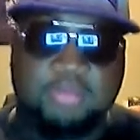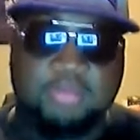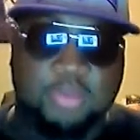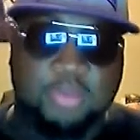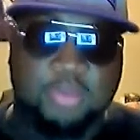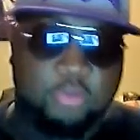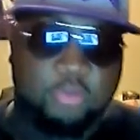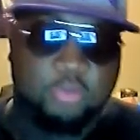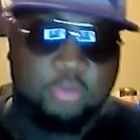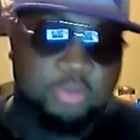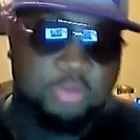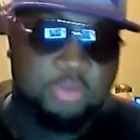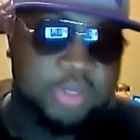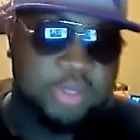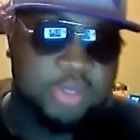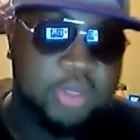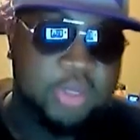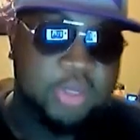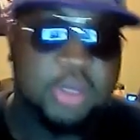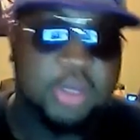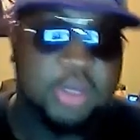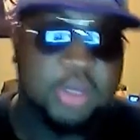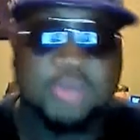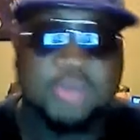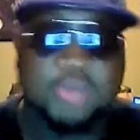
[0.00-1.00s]
Narumi
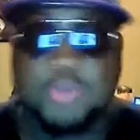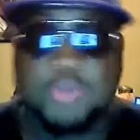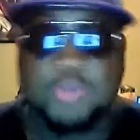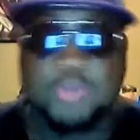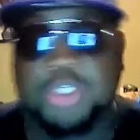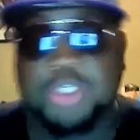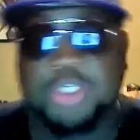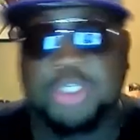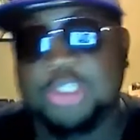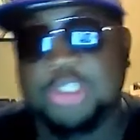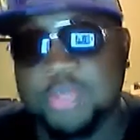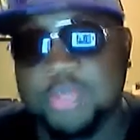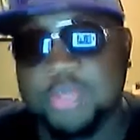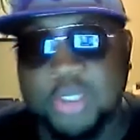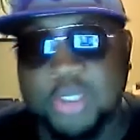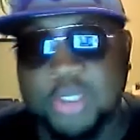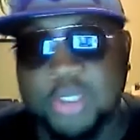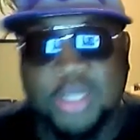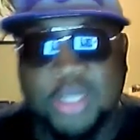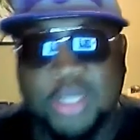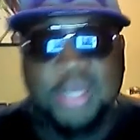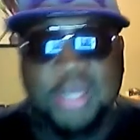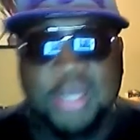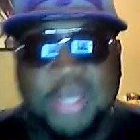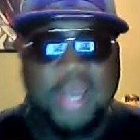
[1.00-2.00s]
uh, Fujishima,
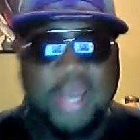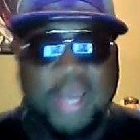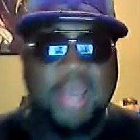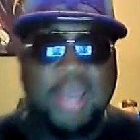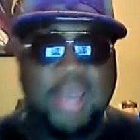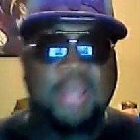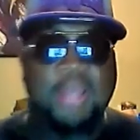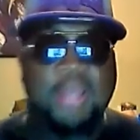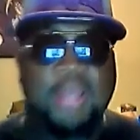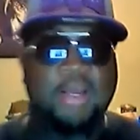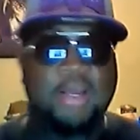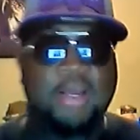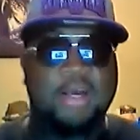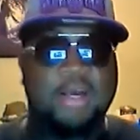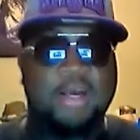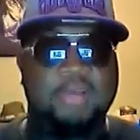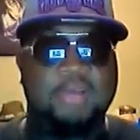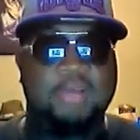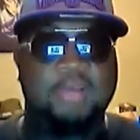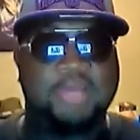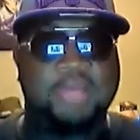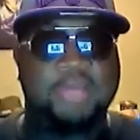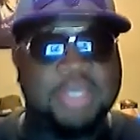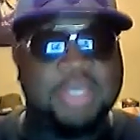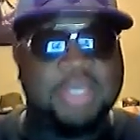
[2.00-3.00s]
and
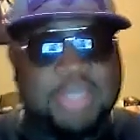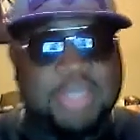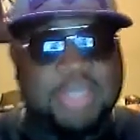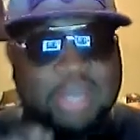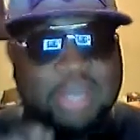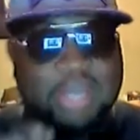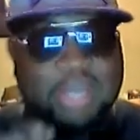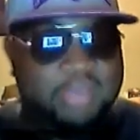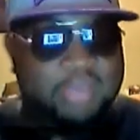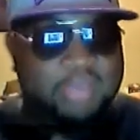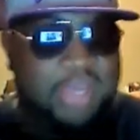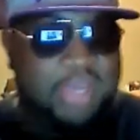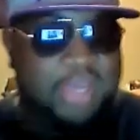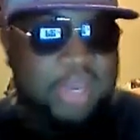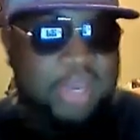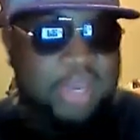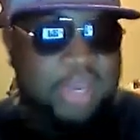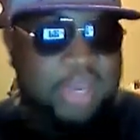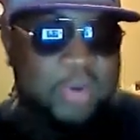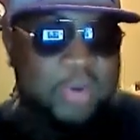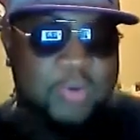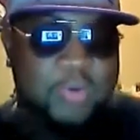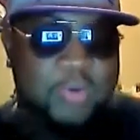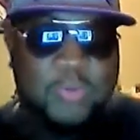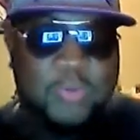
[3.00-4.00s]
um, he's kind of a kid
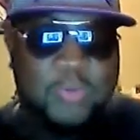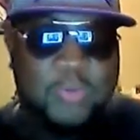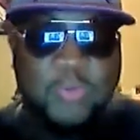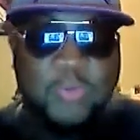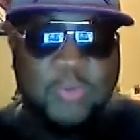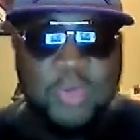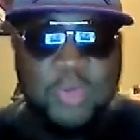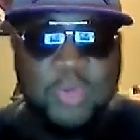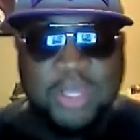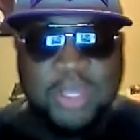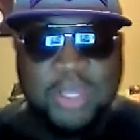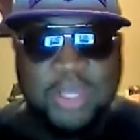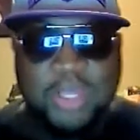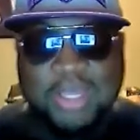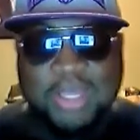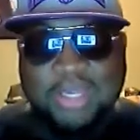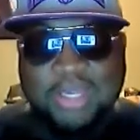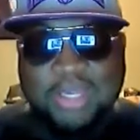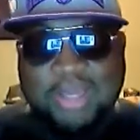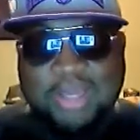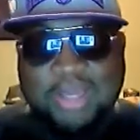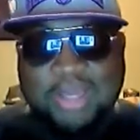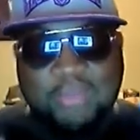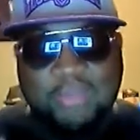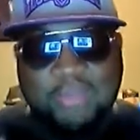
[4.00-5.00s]
who
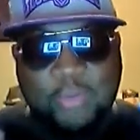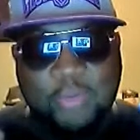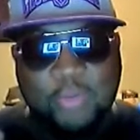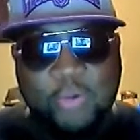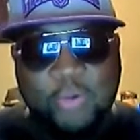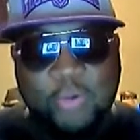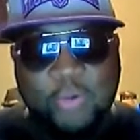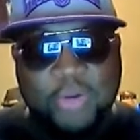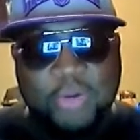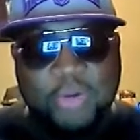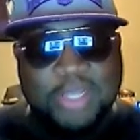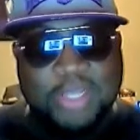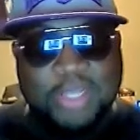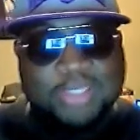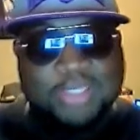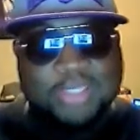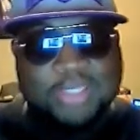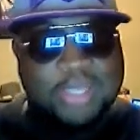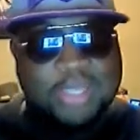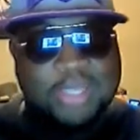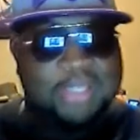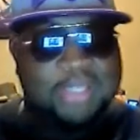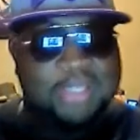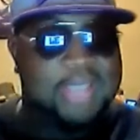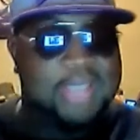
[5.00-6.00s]
never is
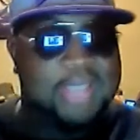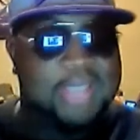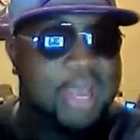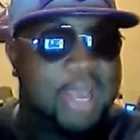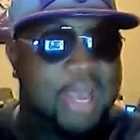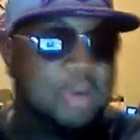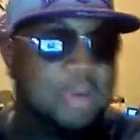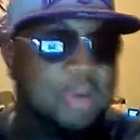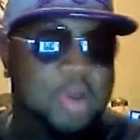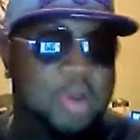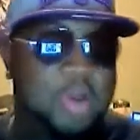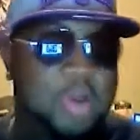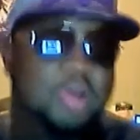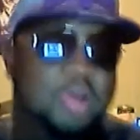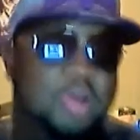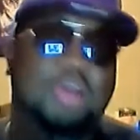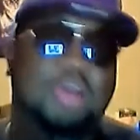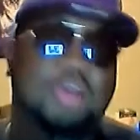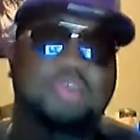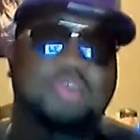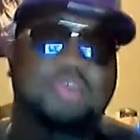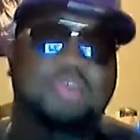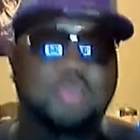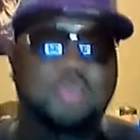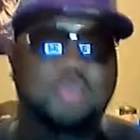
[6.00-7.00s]
in town long
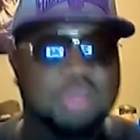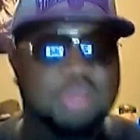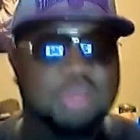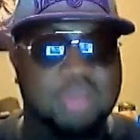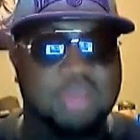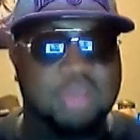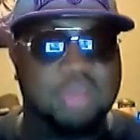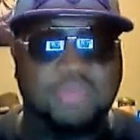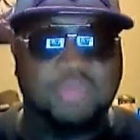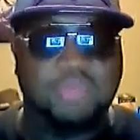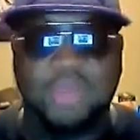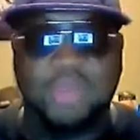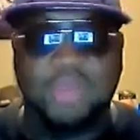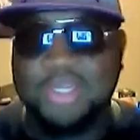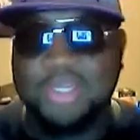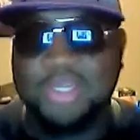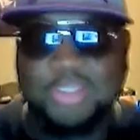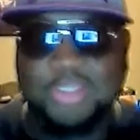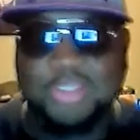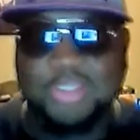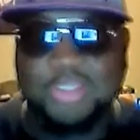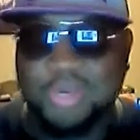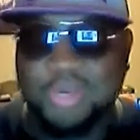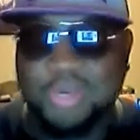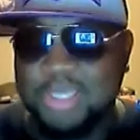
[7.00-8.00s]
enough to really make friends,
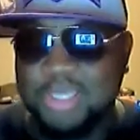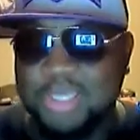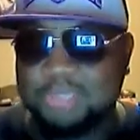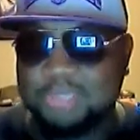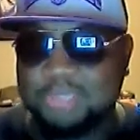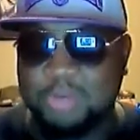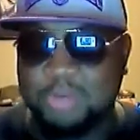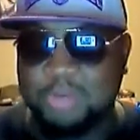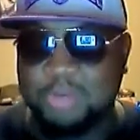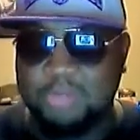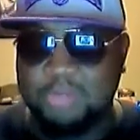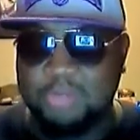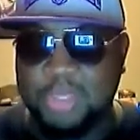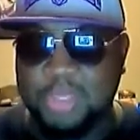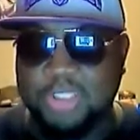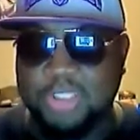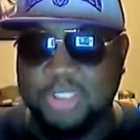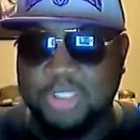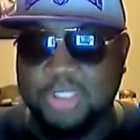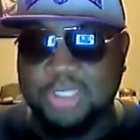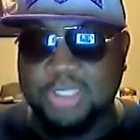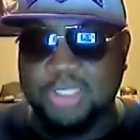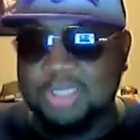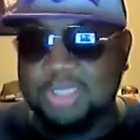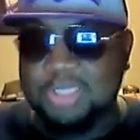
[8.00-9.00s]
so he's pretty much
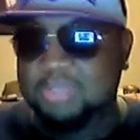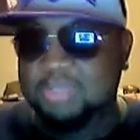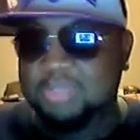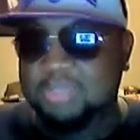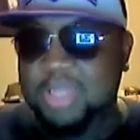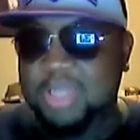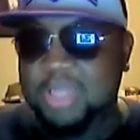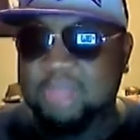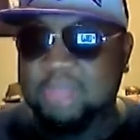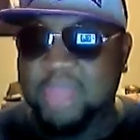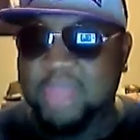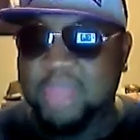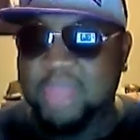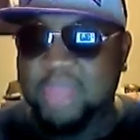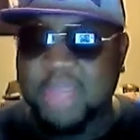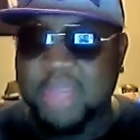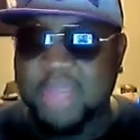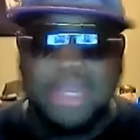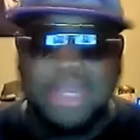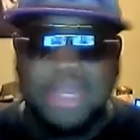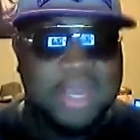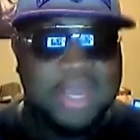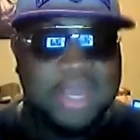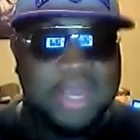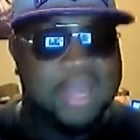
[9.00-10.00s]
accepted that fact,
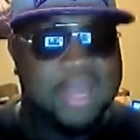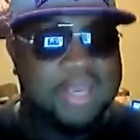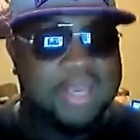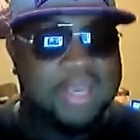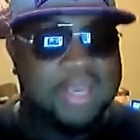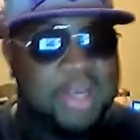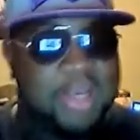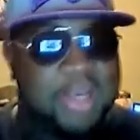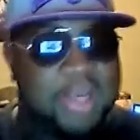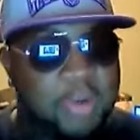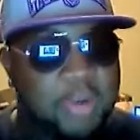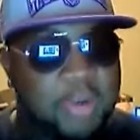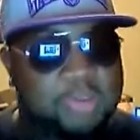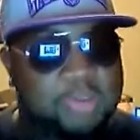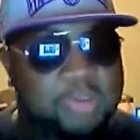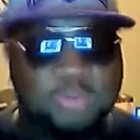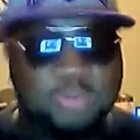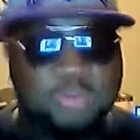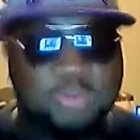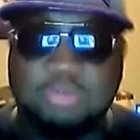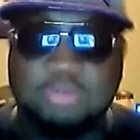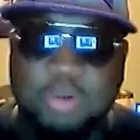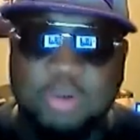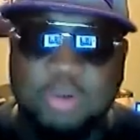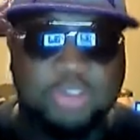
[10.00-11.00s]
and he goes through
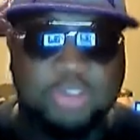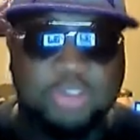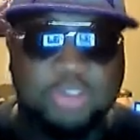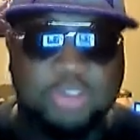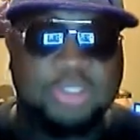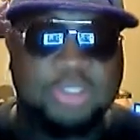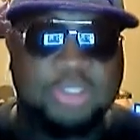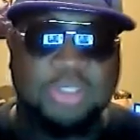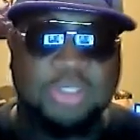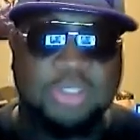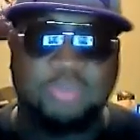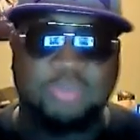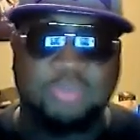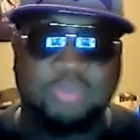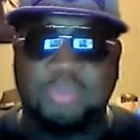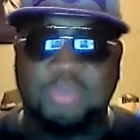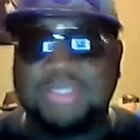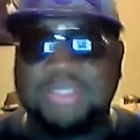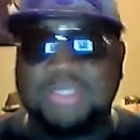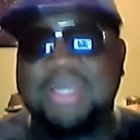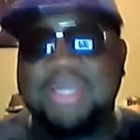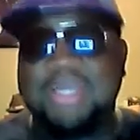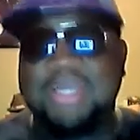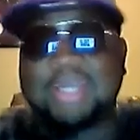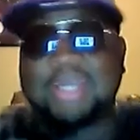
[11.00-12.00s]
the motions of
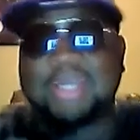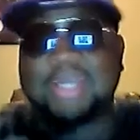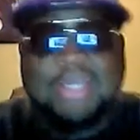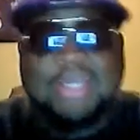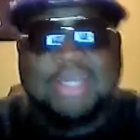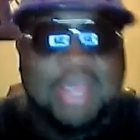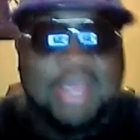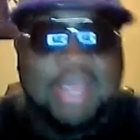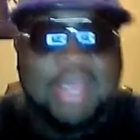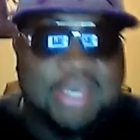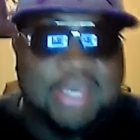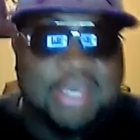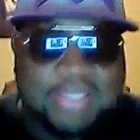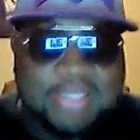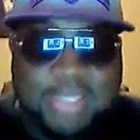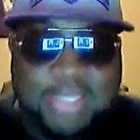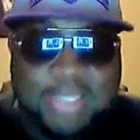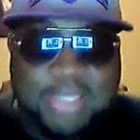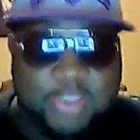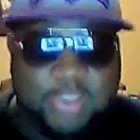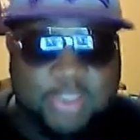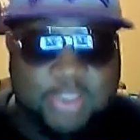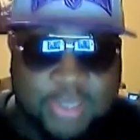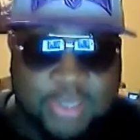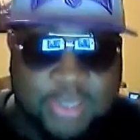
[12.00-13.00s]
pretending that he's
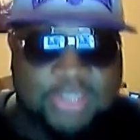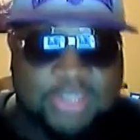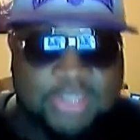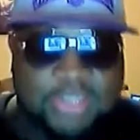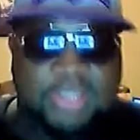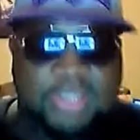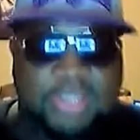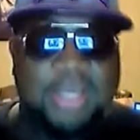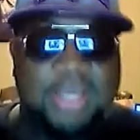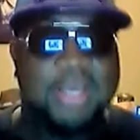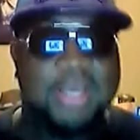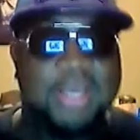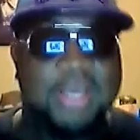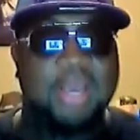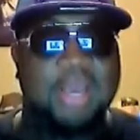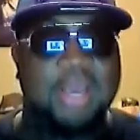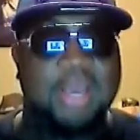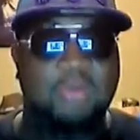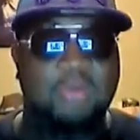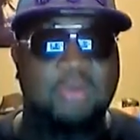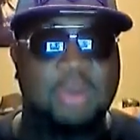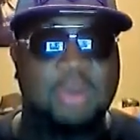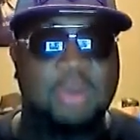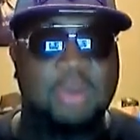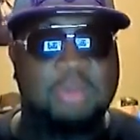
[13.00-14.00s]
interested in
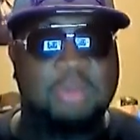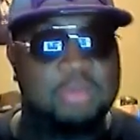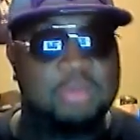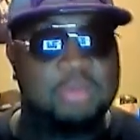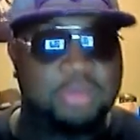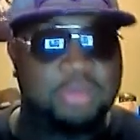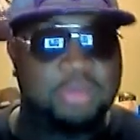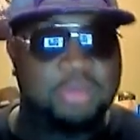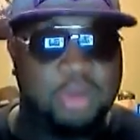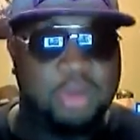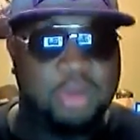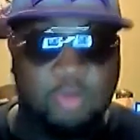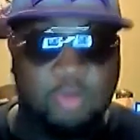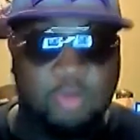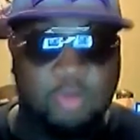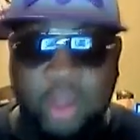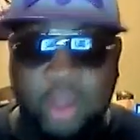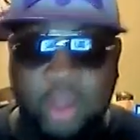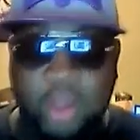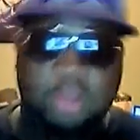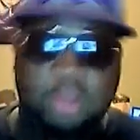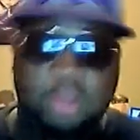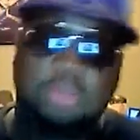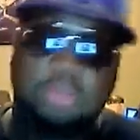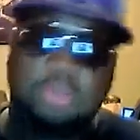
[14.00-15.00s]
what people
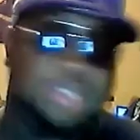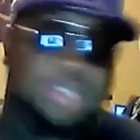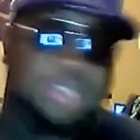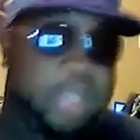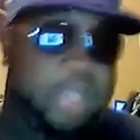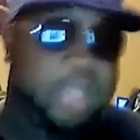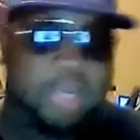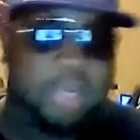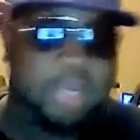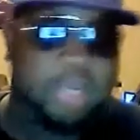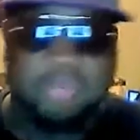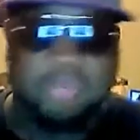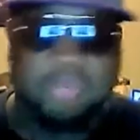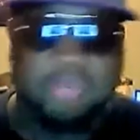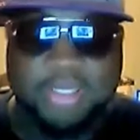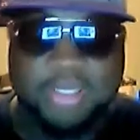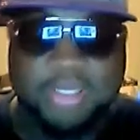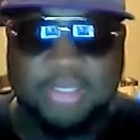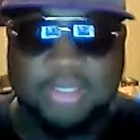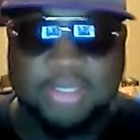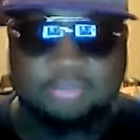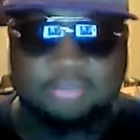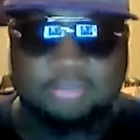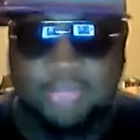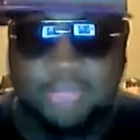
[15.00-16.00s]
around him are saying, but
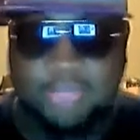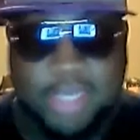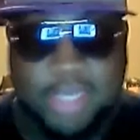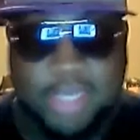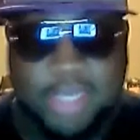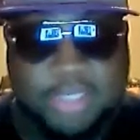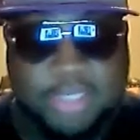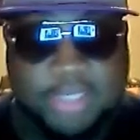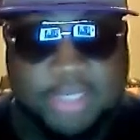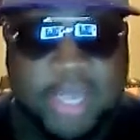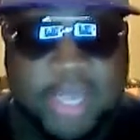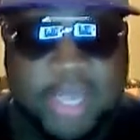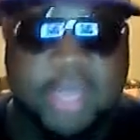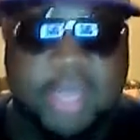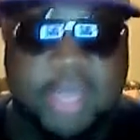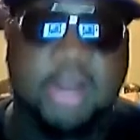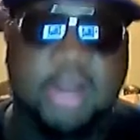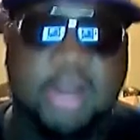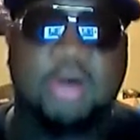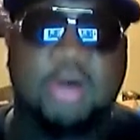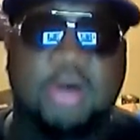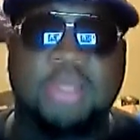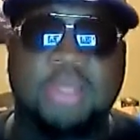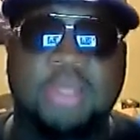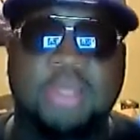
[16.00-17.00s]
he's not at
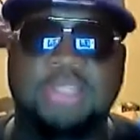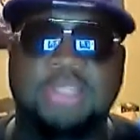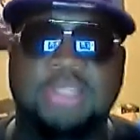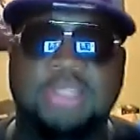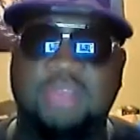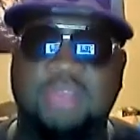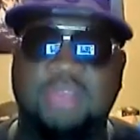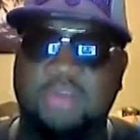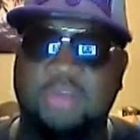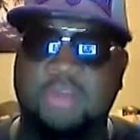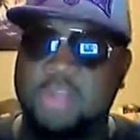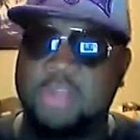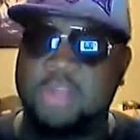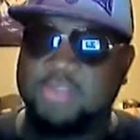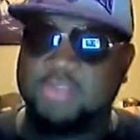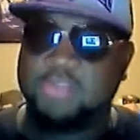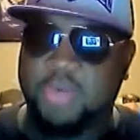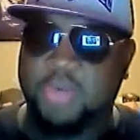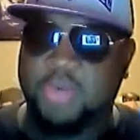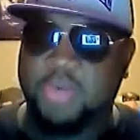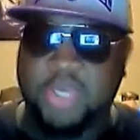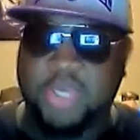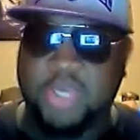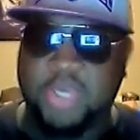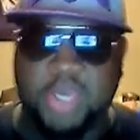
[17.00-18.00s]
all. He's a very
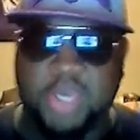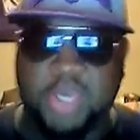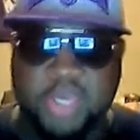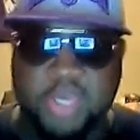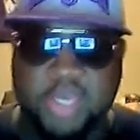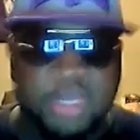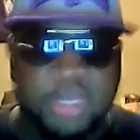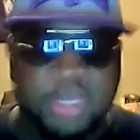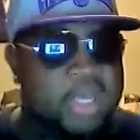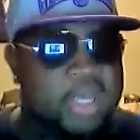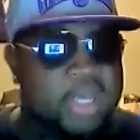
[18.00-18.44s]
introverted kid.